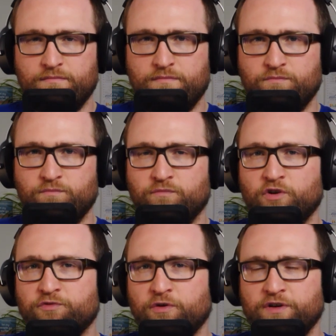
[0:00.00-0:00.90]
What
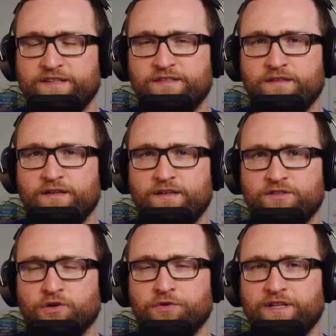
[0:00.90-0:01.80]
role does
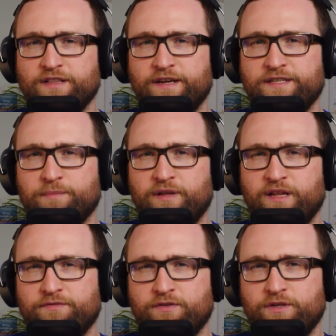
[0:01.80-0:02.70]
historical data play
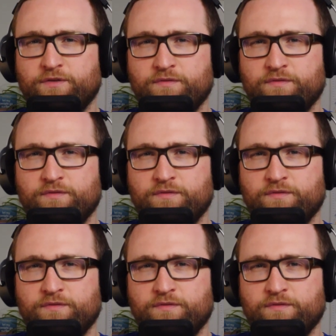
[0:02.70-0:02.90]
for you?